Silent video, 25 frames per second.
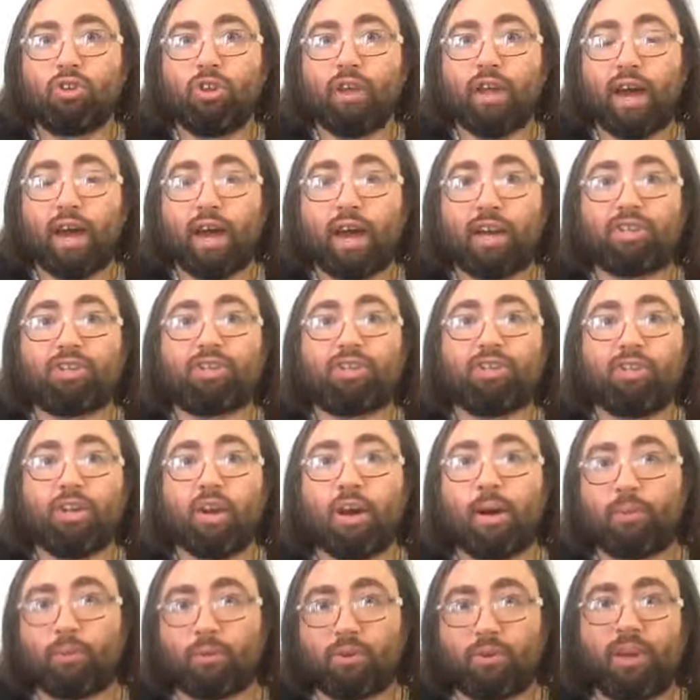actually
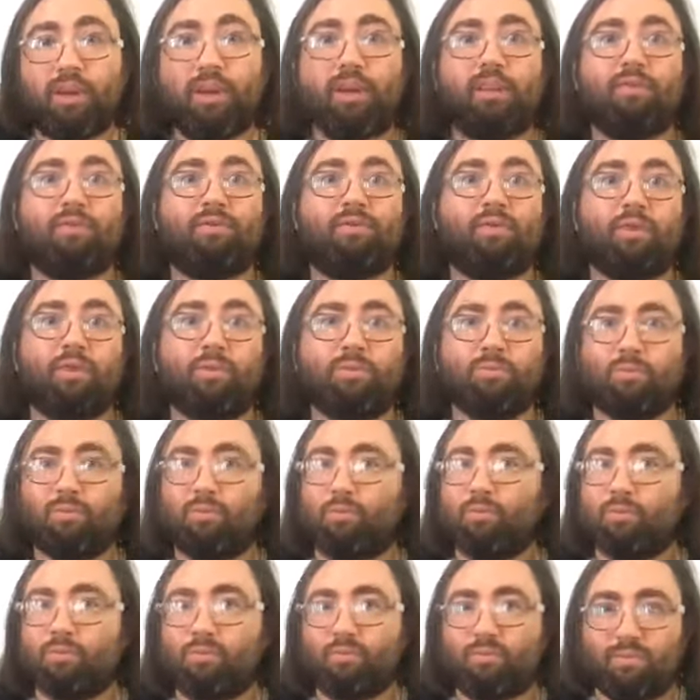upgrading from
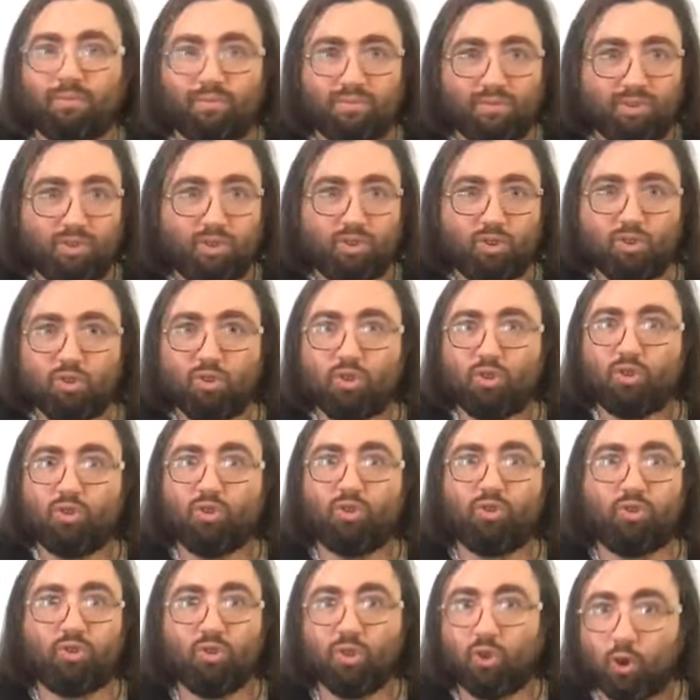
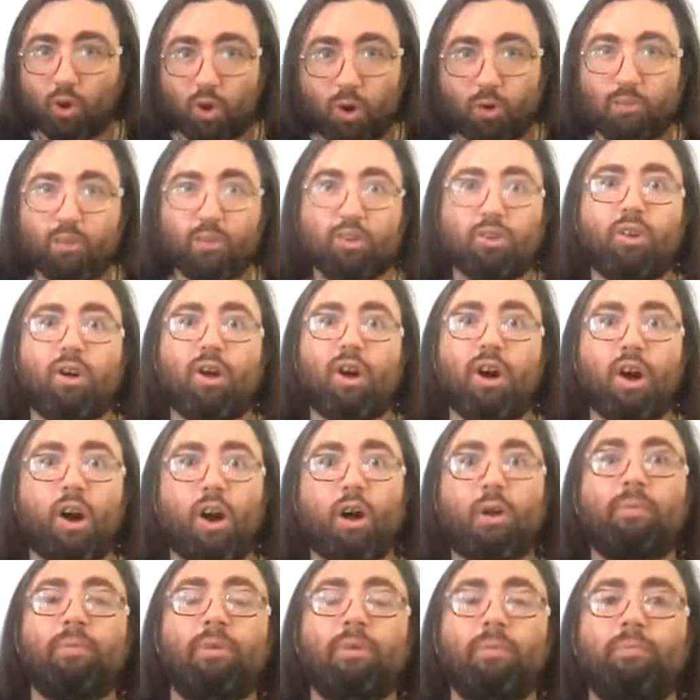normal
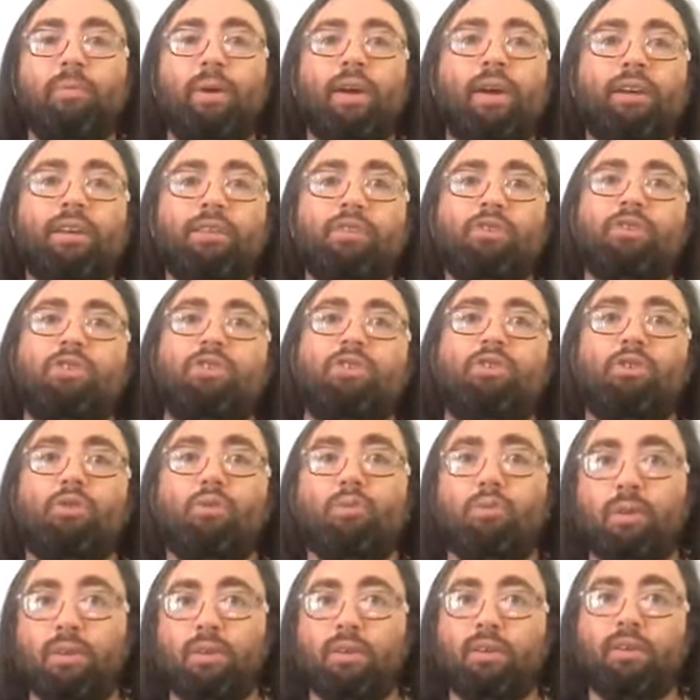carbon-based
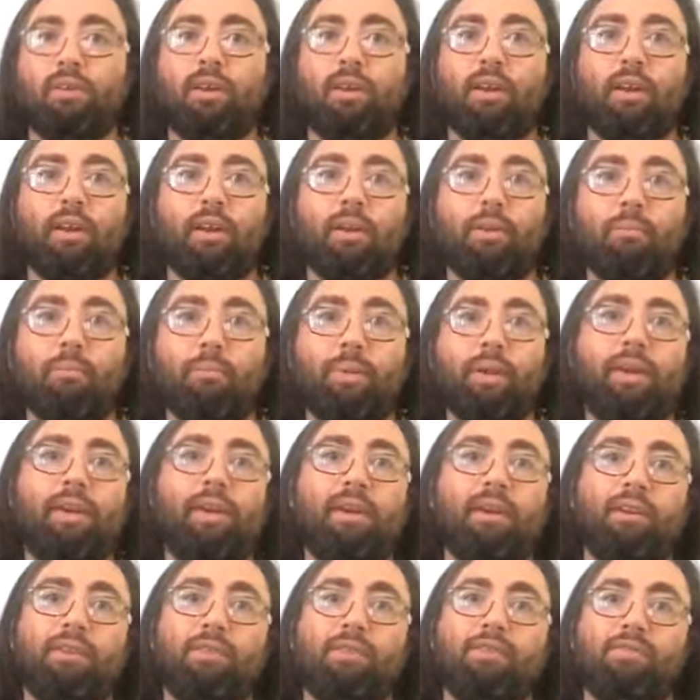human
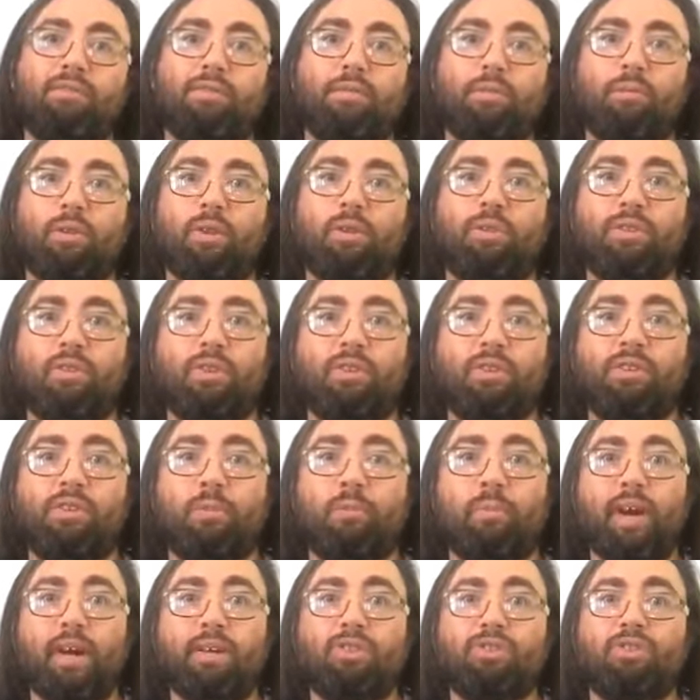beings from the third
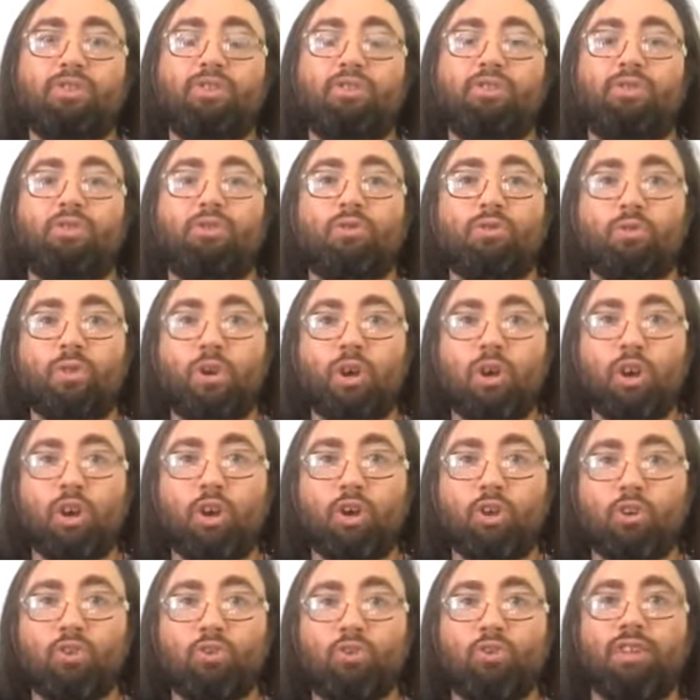dimension to
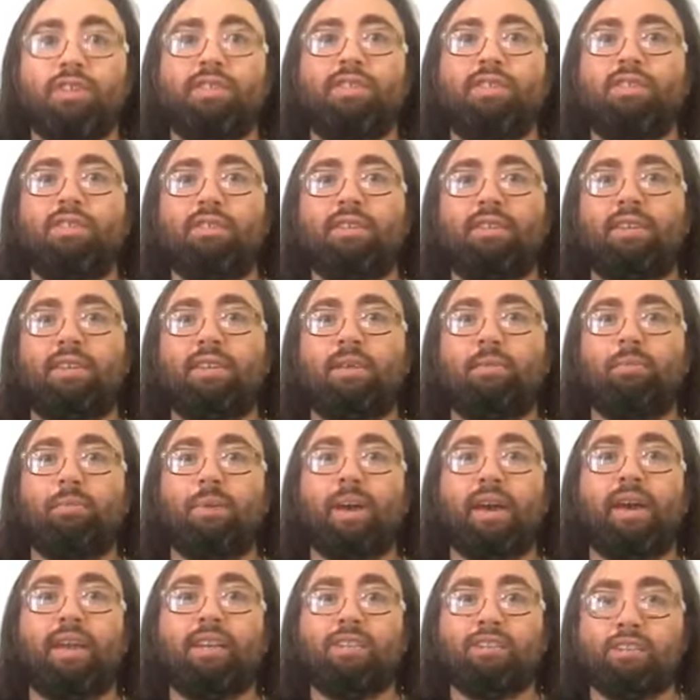
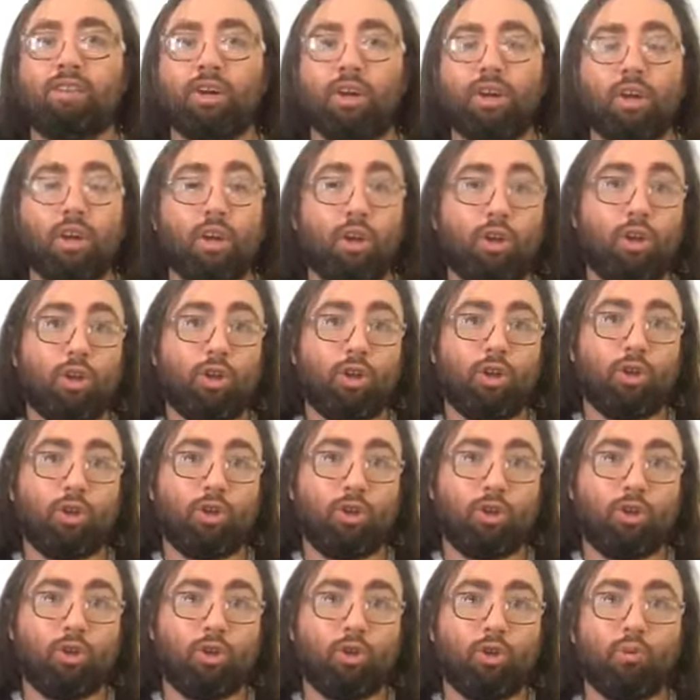crystalline-based
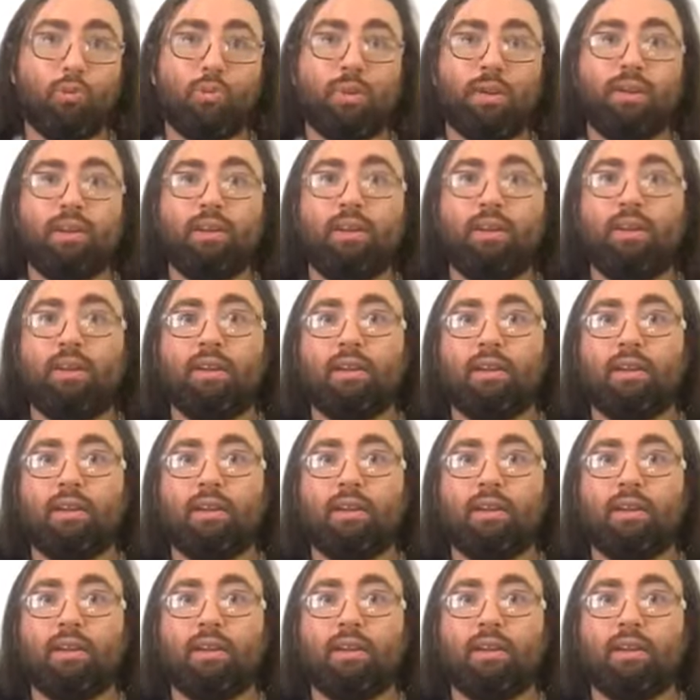human,